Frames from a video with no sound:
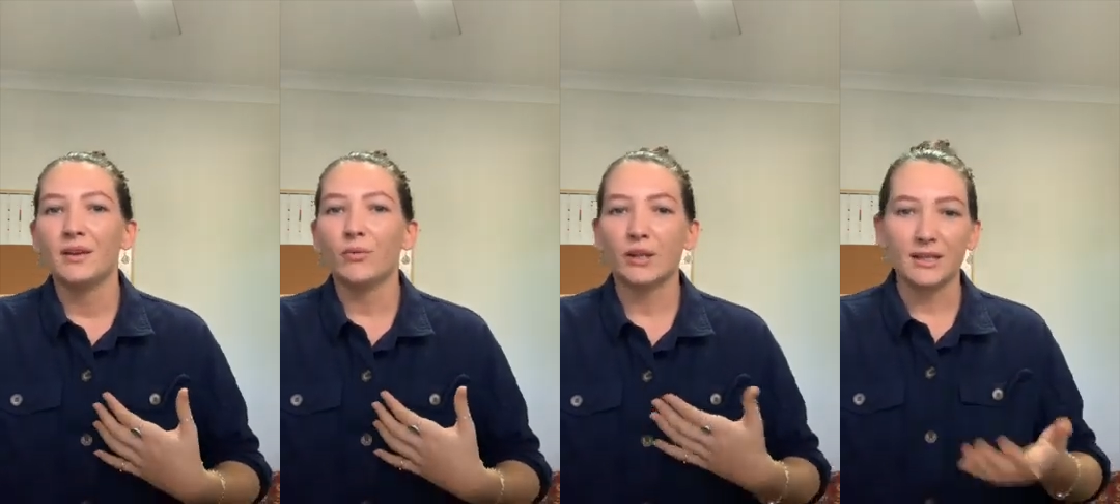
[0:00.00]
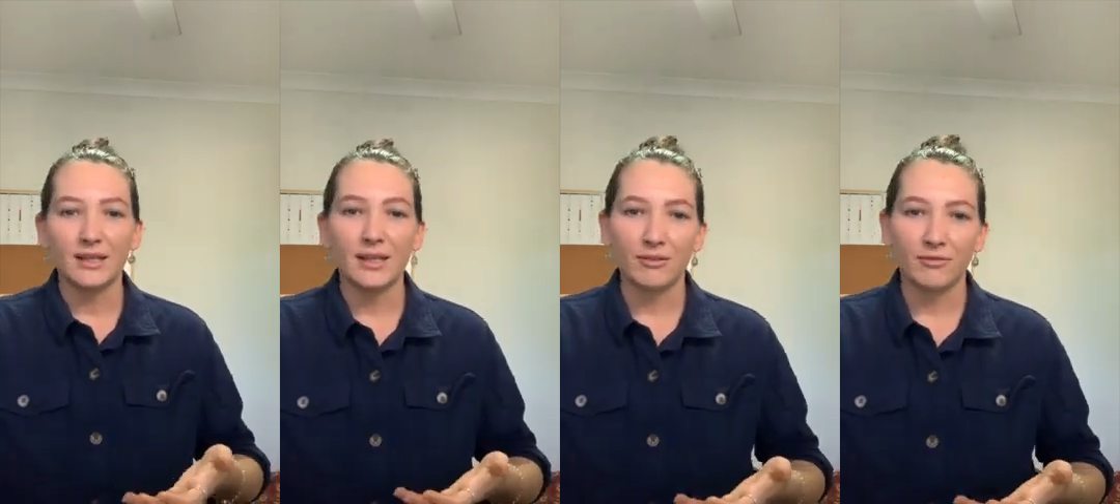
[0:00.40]
wanting to
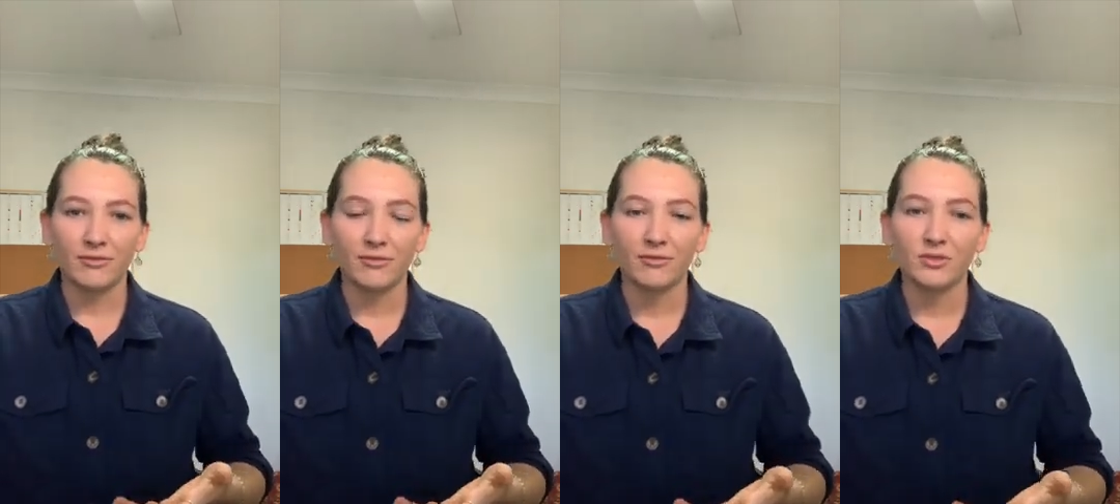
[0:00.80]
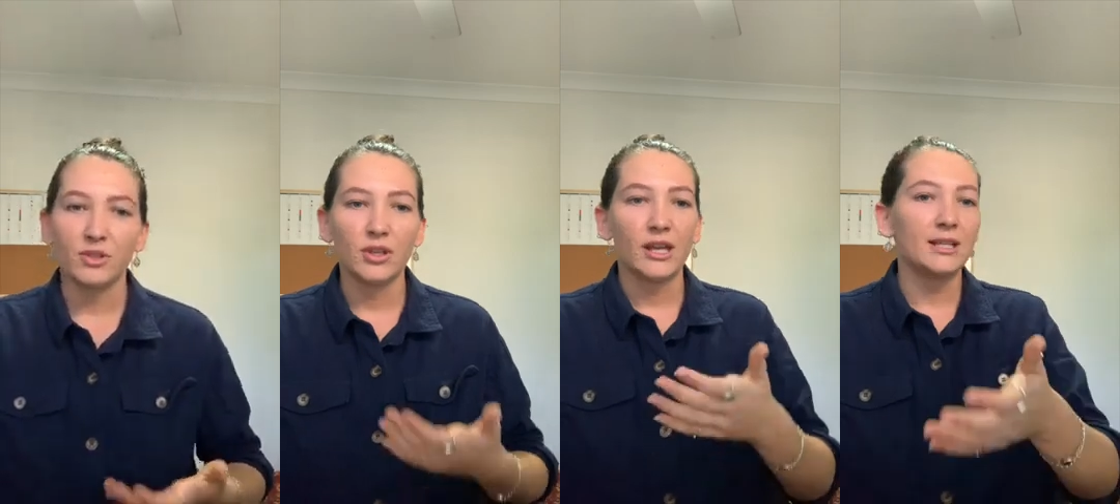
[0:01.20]
give to
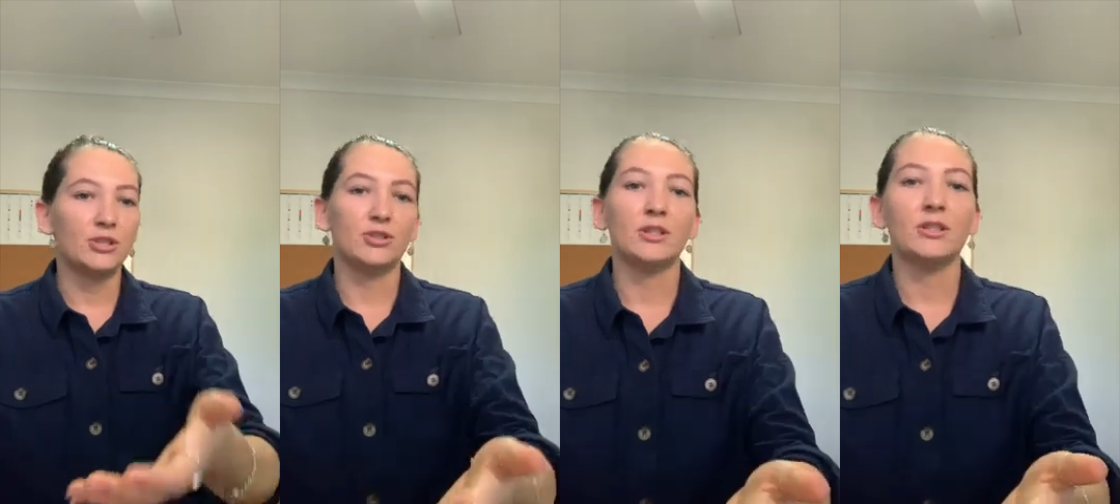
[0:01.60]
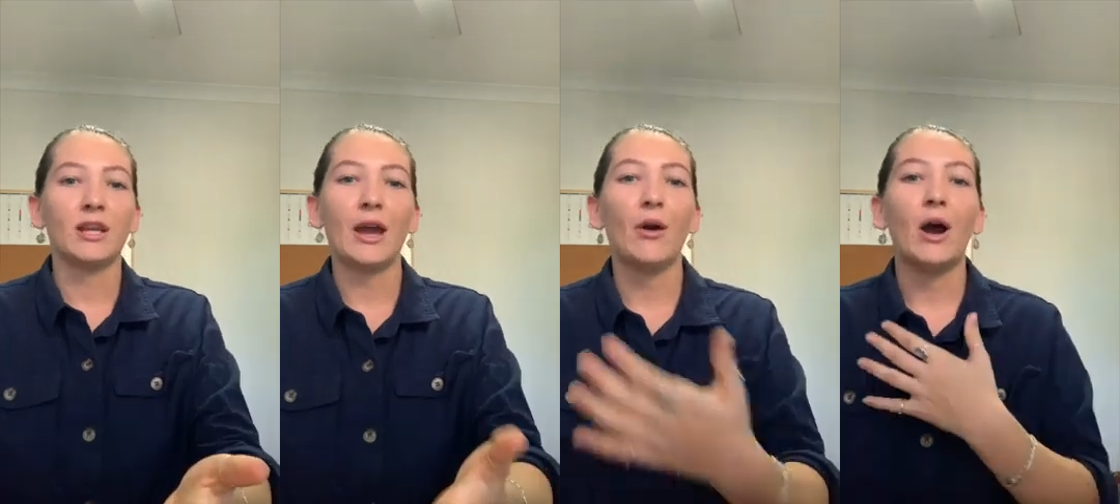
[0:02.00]
any student
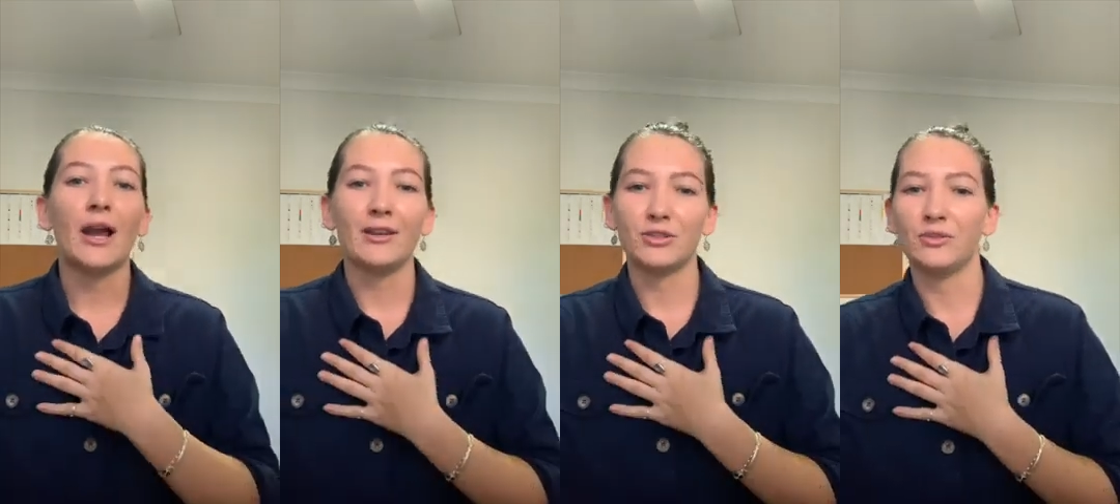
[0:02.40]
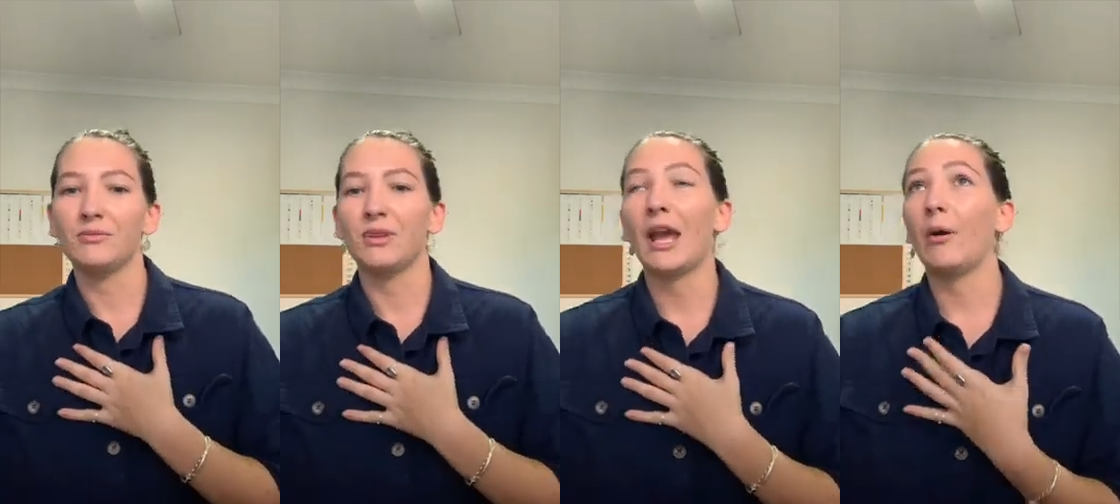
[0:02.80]
how
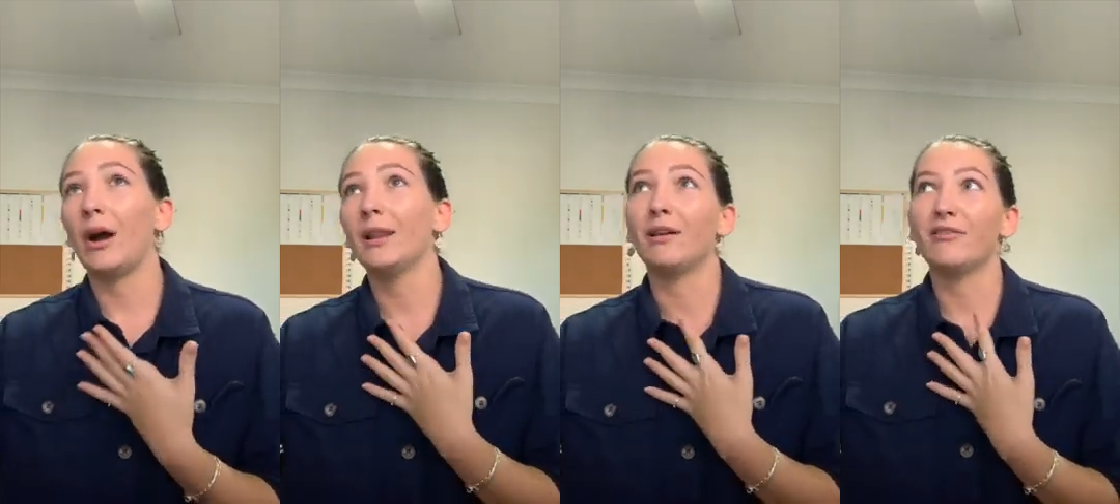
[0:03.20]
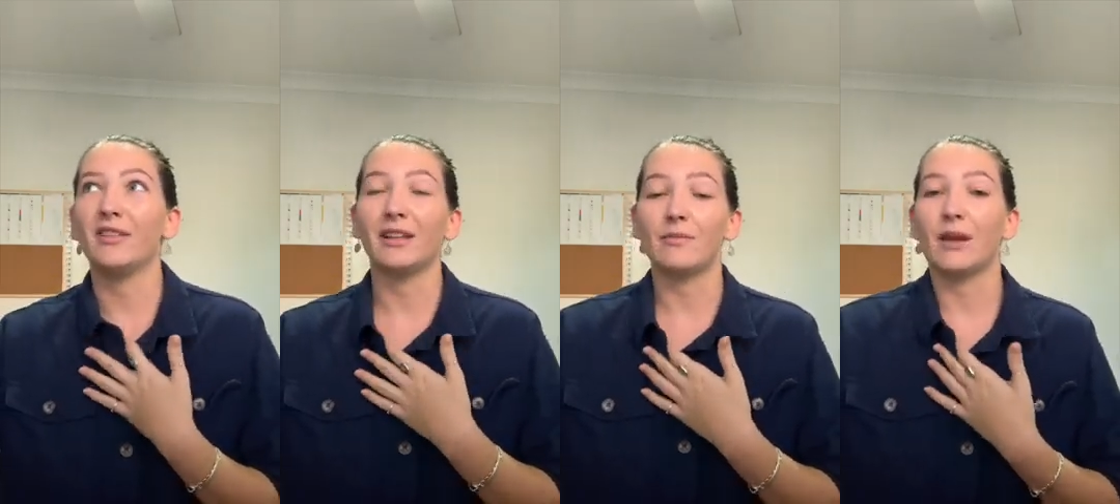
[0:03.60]
I love
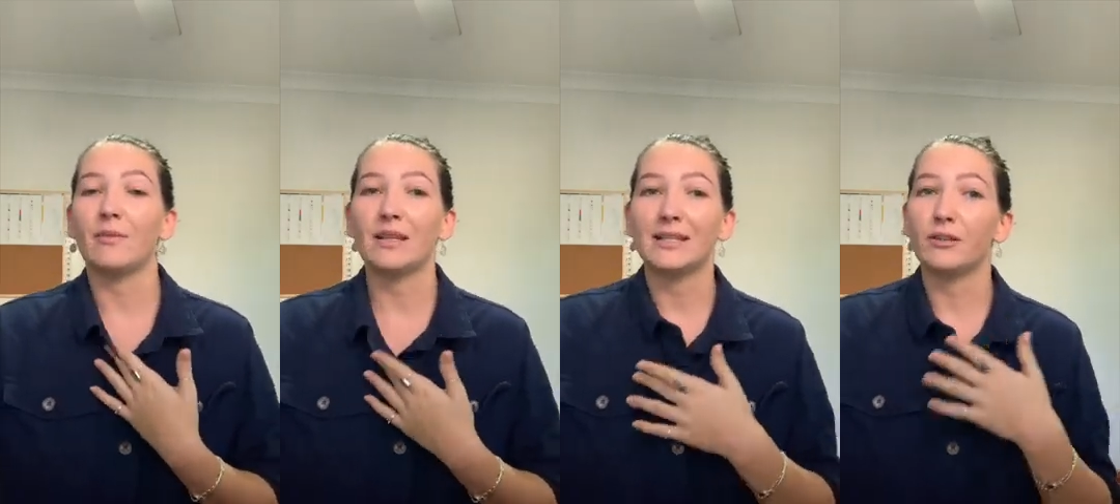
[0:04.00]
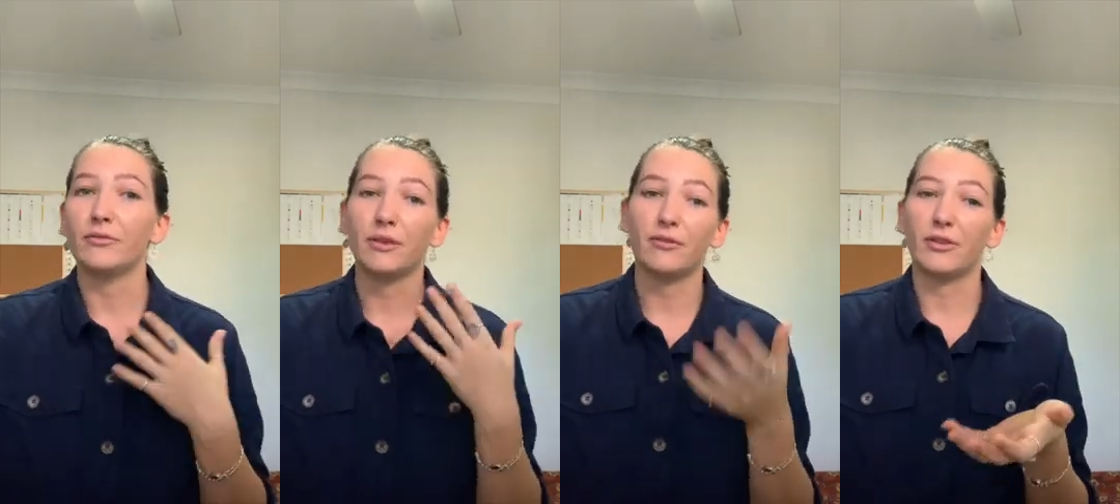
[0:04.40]
feeling about myself
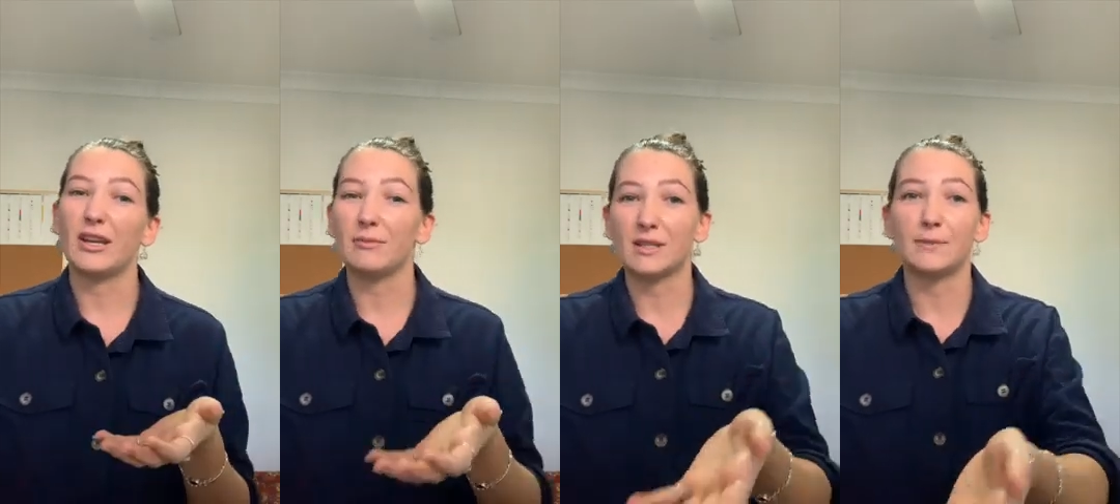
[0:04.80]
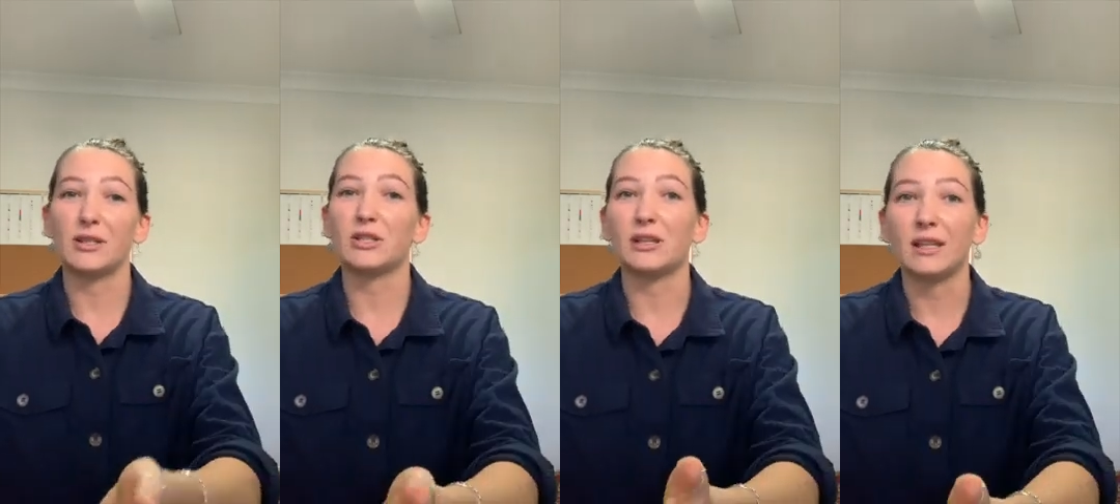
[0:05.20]
with freedom
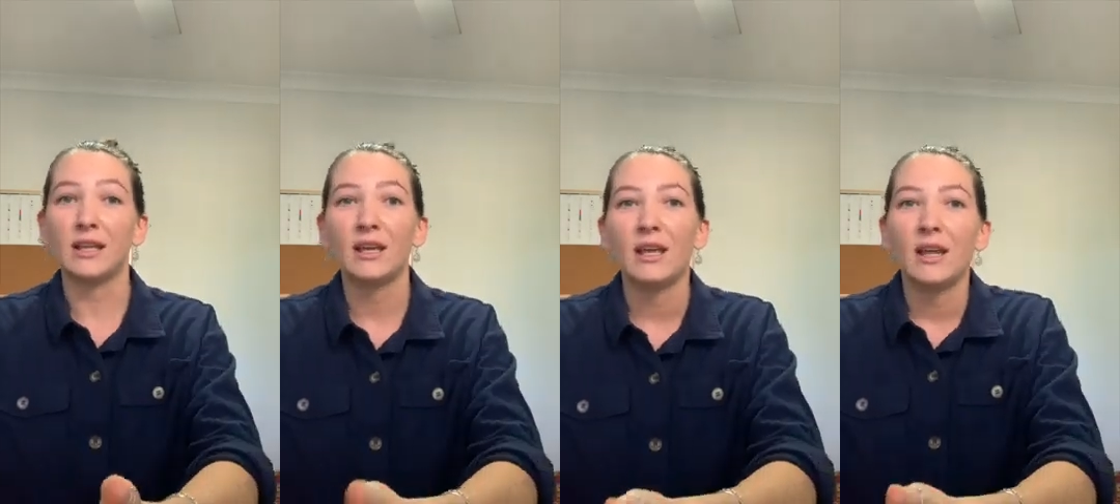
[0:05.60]
especially.